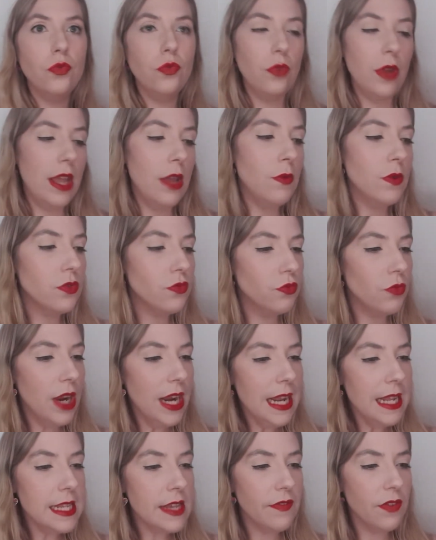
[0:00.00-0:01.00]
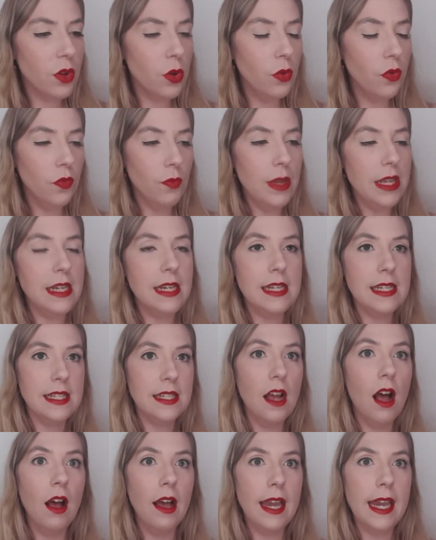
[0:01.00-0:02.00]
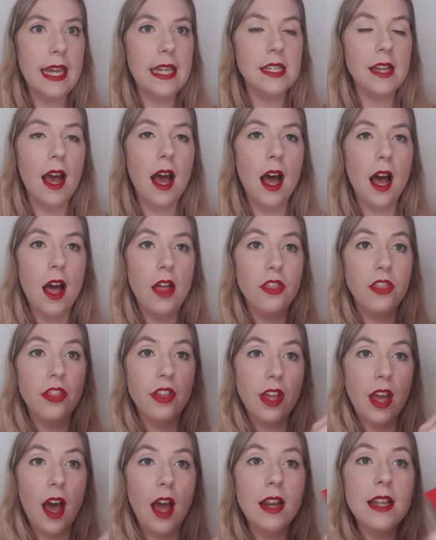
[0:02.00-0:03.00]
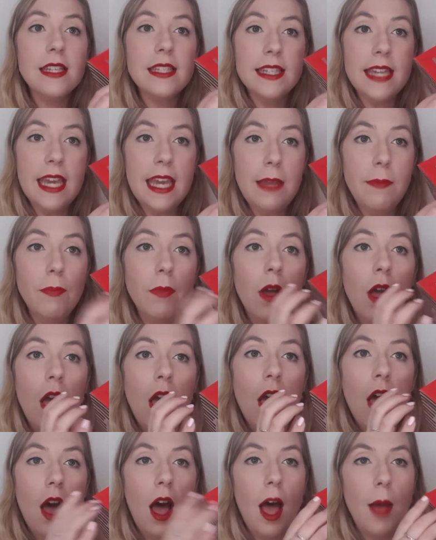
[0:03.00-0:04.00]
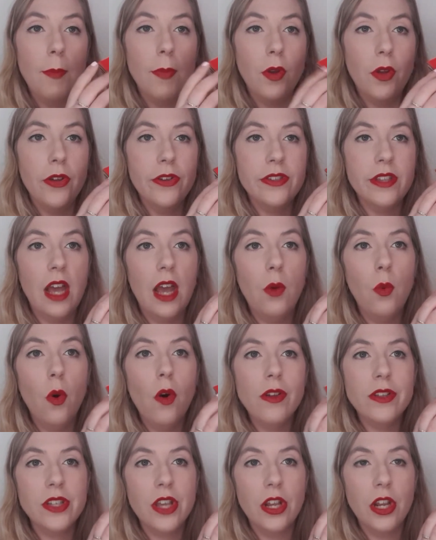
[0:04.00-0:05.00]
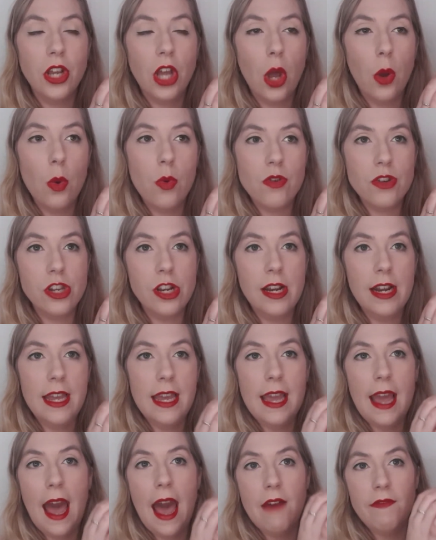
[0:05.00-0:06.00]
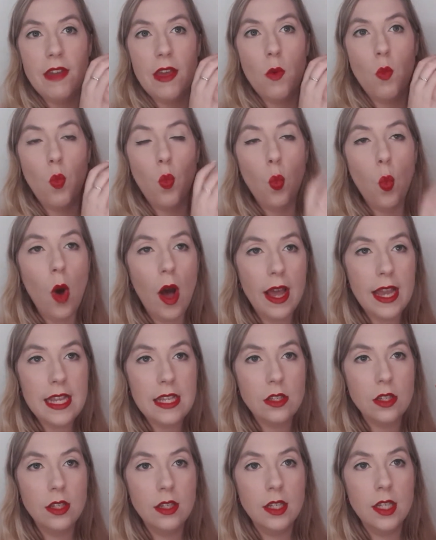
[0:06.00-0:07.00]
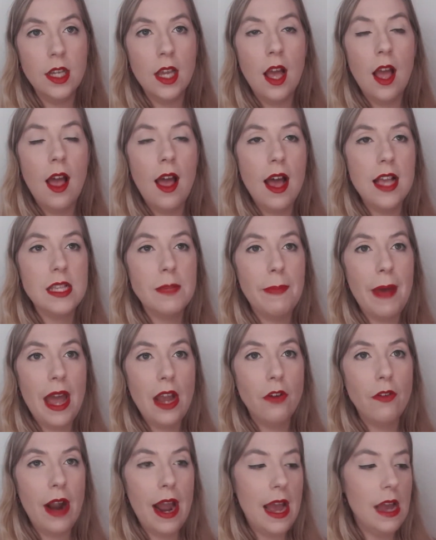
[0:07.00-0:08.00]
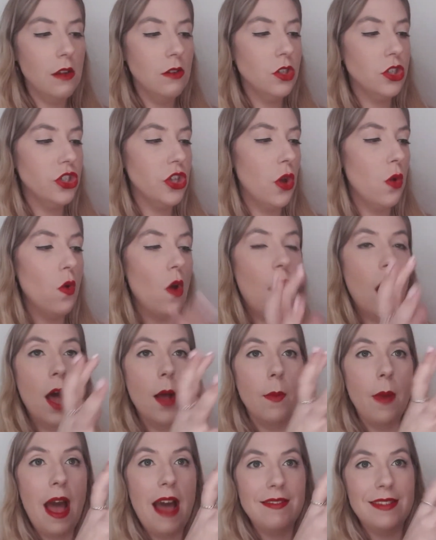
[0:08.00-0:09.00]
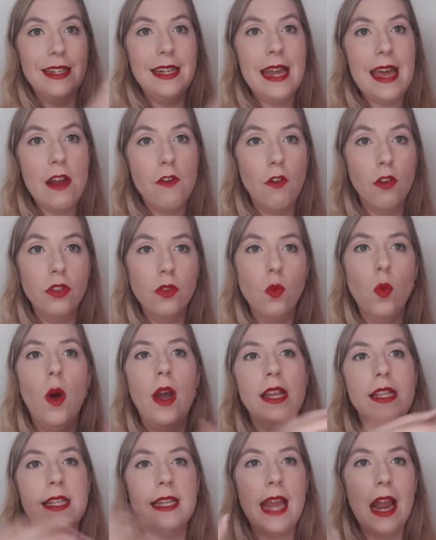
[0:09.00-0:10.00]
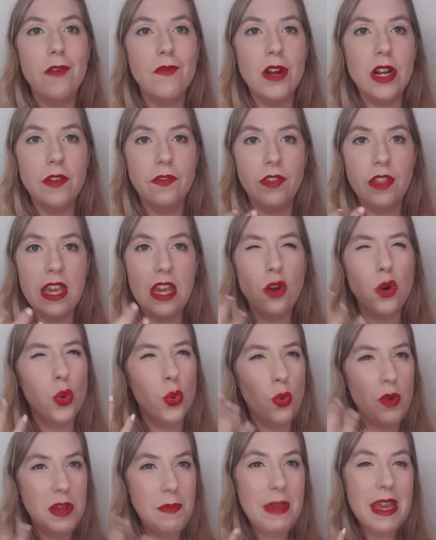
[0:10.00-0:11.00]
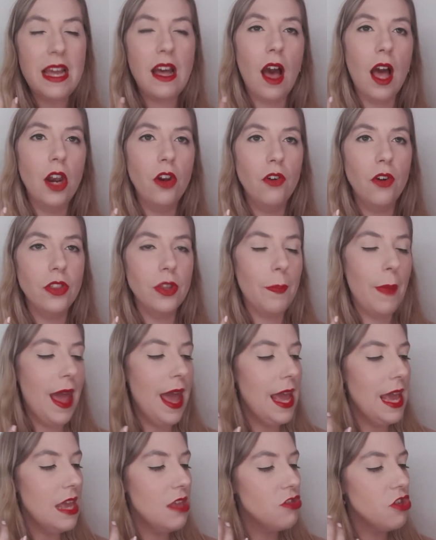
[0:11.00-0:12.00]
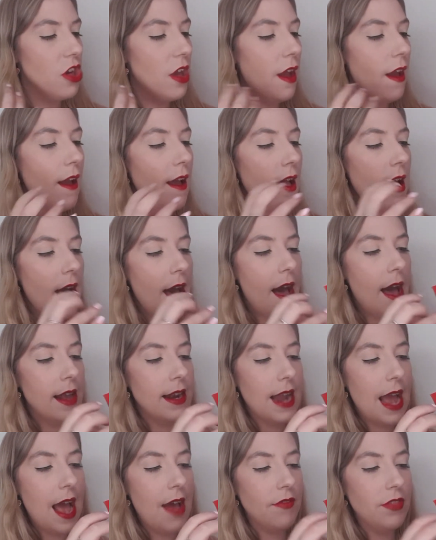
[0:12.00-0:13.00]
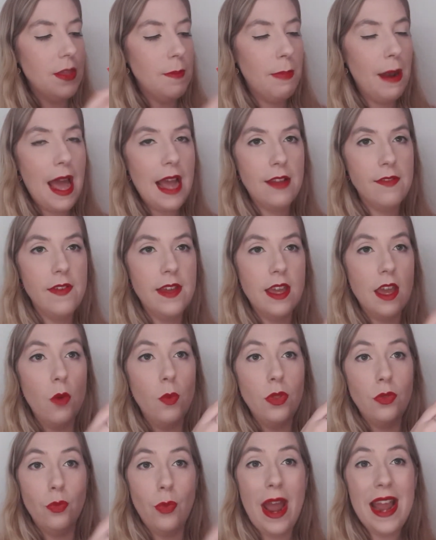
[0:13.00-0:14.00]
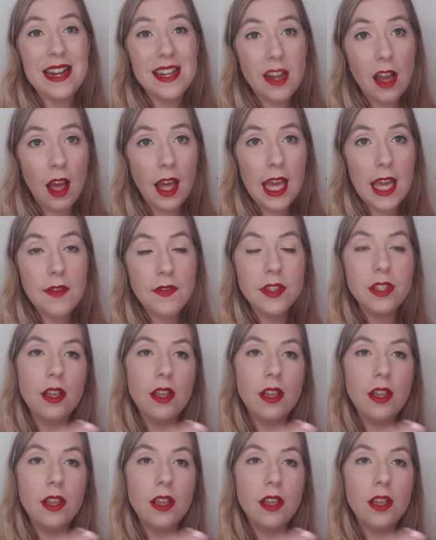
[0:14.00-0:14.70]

It was really difficult for me to decide the colour scheme because I was going to go originally have it white as a background, so I have to layer on the white to get rid of the creamy colour on the page and have the black figure with red knives,